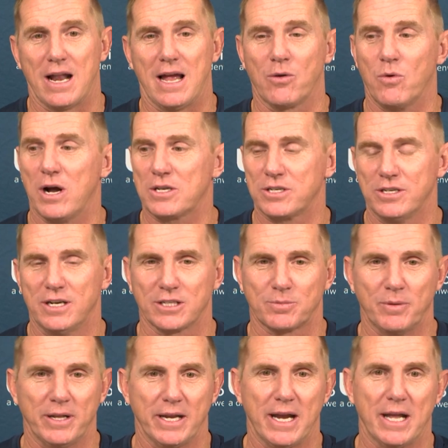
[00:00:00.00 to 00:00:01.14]
of like watching us,
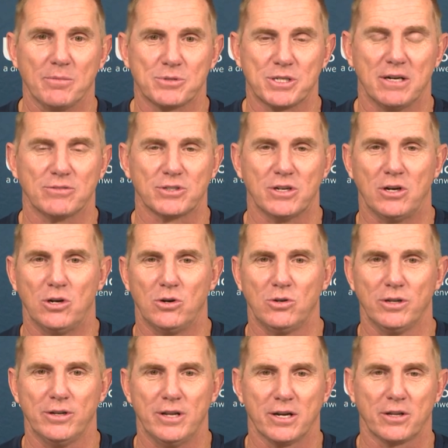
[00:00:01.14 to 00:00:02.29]
man. They got themselves in a
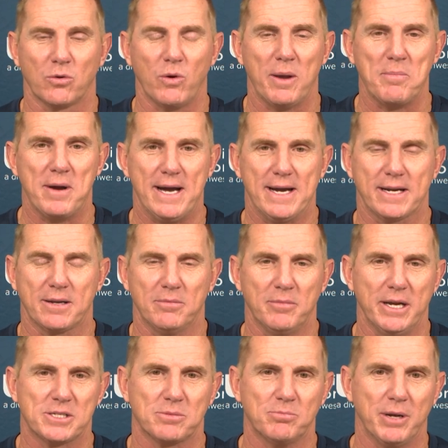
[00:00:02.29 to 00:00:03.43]
hole and dug their way back and
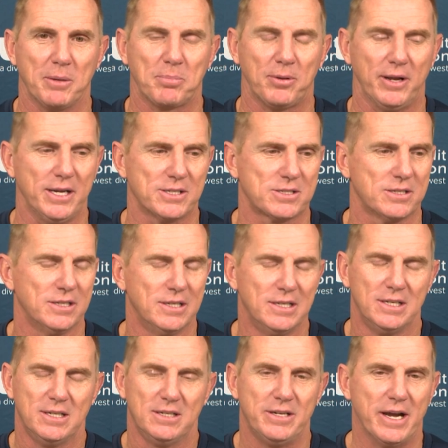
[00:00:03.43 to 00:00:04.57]
made some big plays
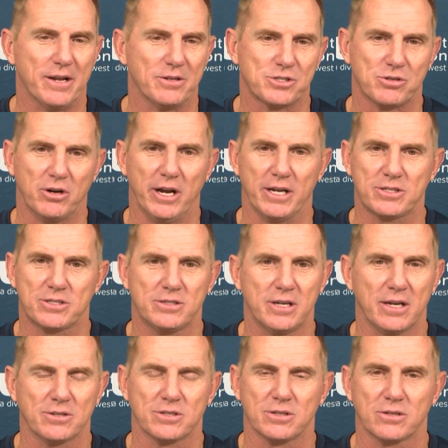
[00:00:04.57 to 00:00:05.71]
down the stretch.
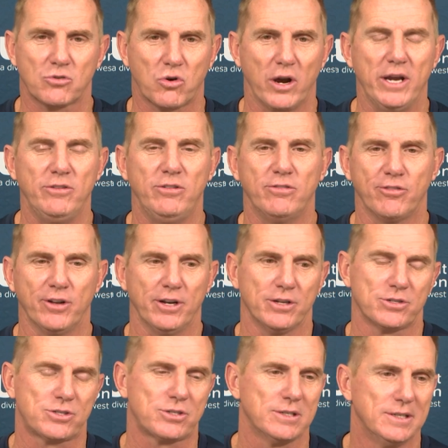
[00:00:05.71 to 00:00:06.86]
That was a crazy
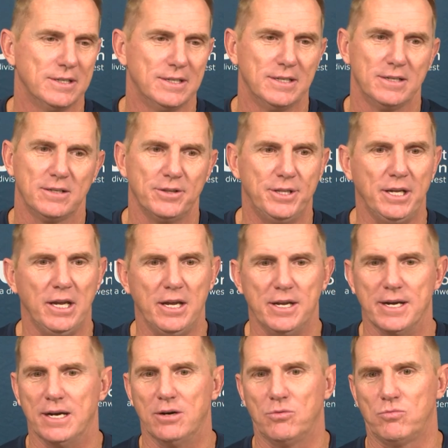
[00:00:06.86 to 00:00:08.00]
finish. The
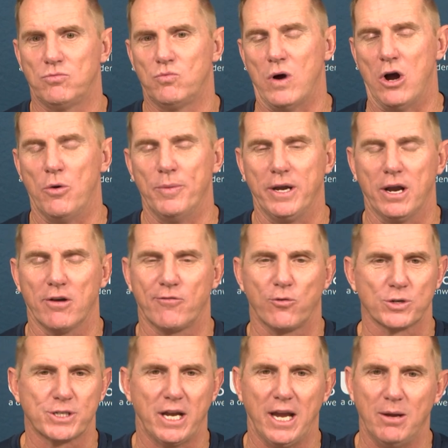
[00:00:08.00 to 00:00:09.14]
Wyoming Air
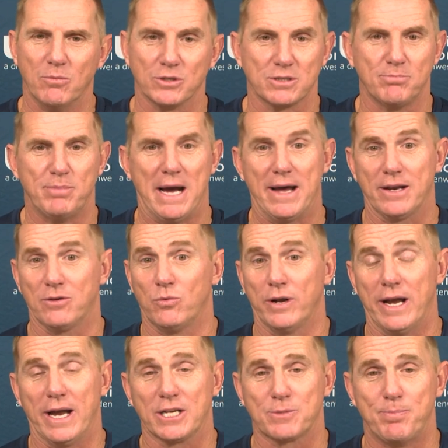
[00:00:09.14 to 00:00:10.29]
Force game was about
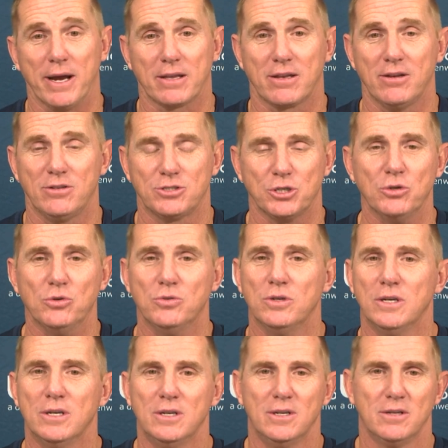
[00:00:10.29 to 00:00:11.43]
what I expected, two
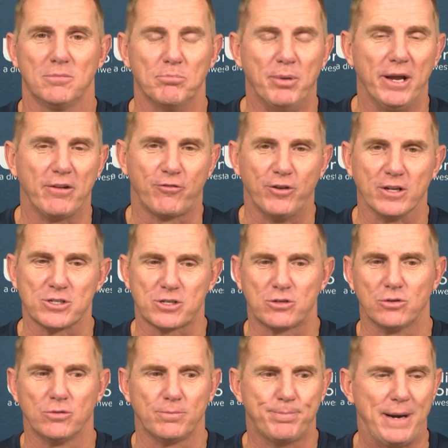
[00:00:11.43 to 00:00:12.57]
big
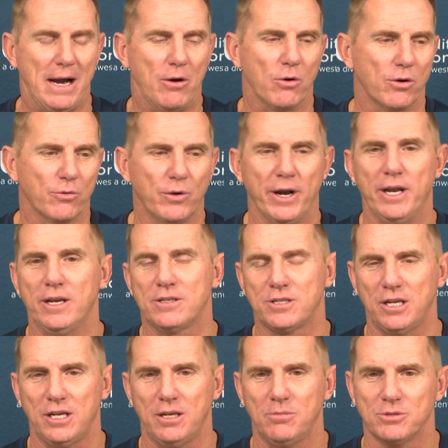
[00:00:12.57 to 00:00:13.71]
physical power running
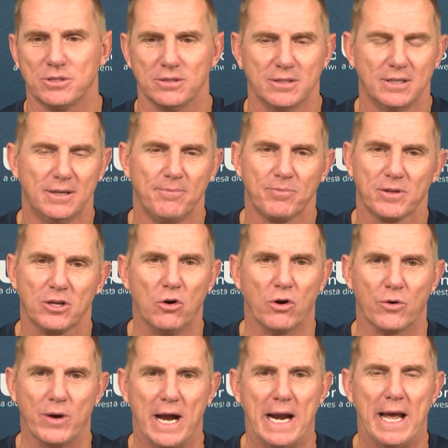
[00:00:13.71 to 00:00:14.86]
teams and
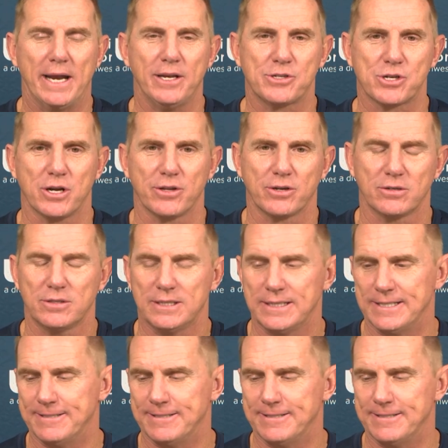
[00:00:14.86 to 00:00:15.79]
going right at each other.